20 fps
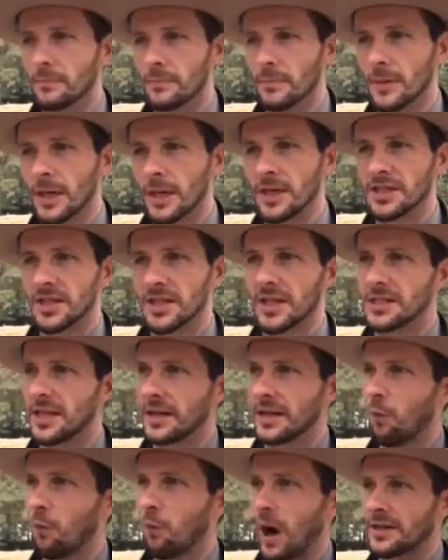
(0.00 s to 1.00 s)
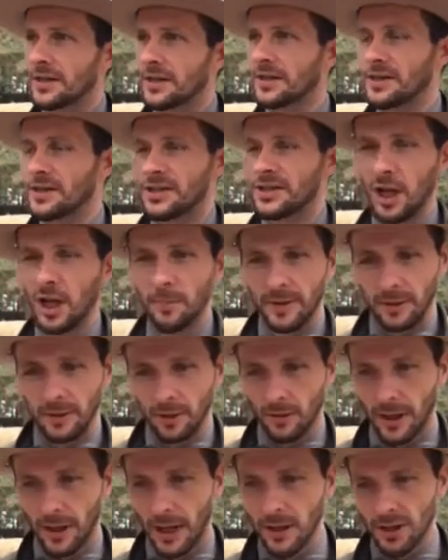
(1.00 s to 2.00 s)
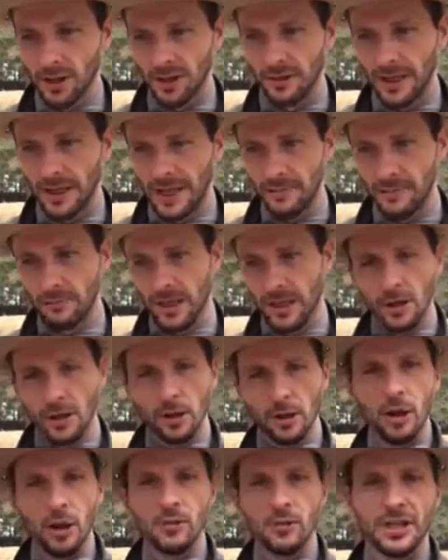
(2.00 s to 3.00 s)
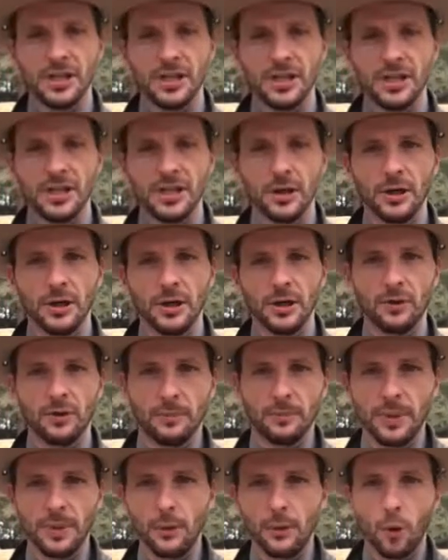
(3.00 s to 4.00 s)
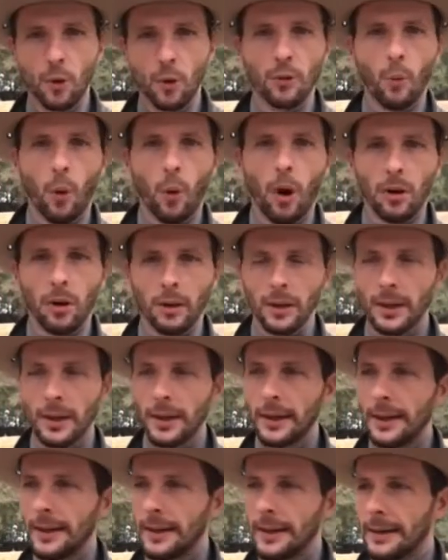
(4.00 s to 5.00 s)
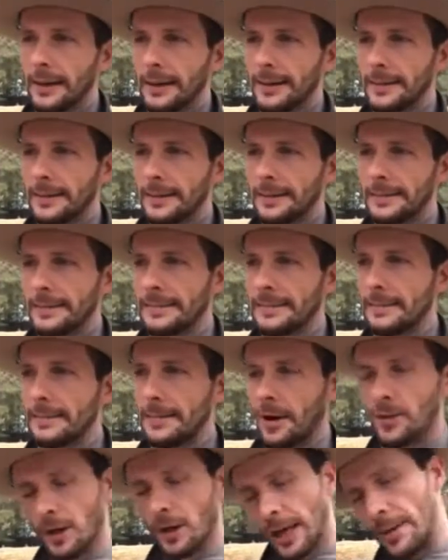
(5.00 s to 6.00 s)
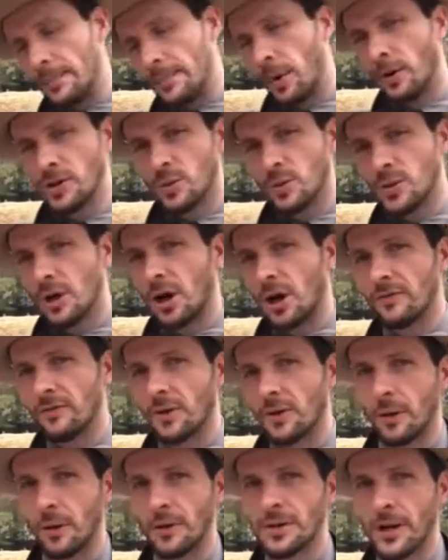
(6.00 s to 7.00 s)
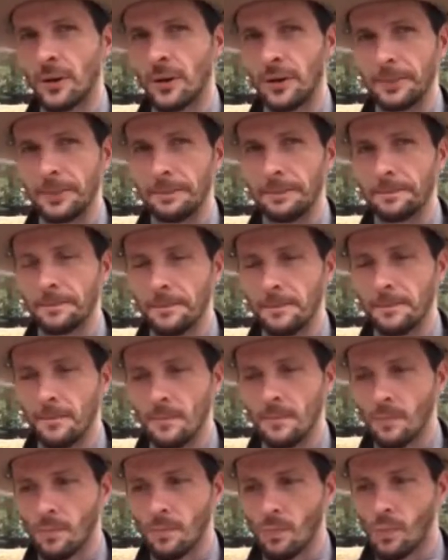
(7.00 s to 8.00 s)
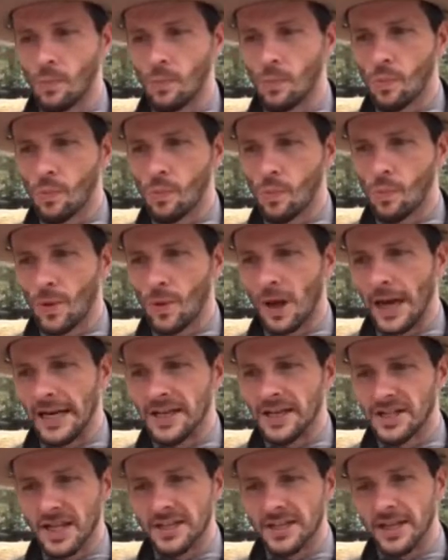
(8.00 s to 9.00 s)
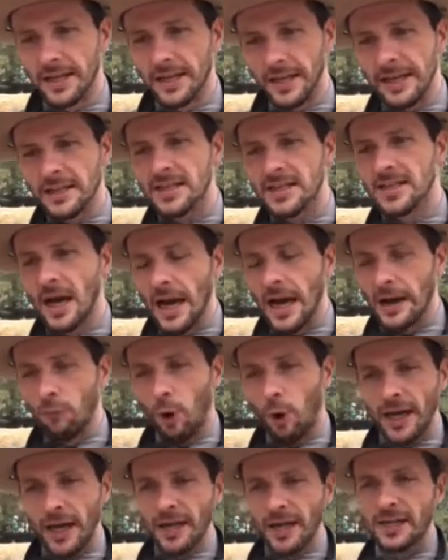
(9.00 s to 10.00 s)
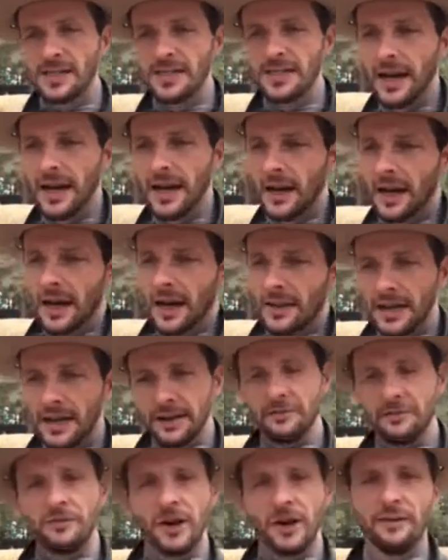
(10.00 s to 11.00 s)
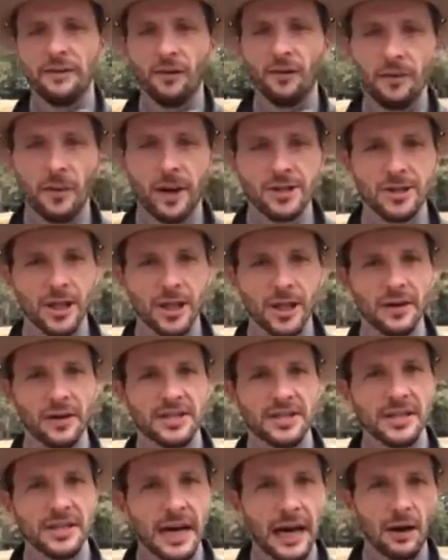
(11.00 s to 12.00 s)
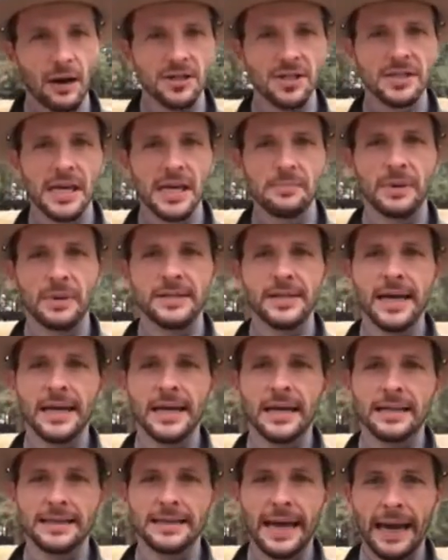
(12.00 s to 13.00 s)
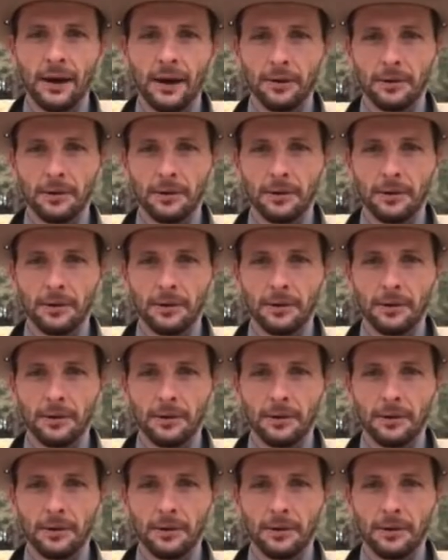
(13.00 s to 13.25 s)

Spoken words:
He says that he walked to the settlement location. They had enclosed it with a big wooden wall. On the gatepost was carved Croatoan. And he says that inside, walking inside, they didn't find very much there. He said the houses had been taken down.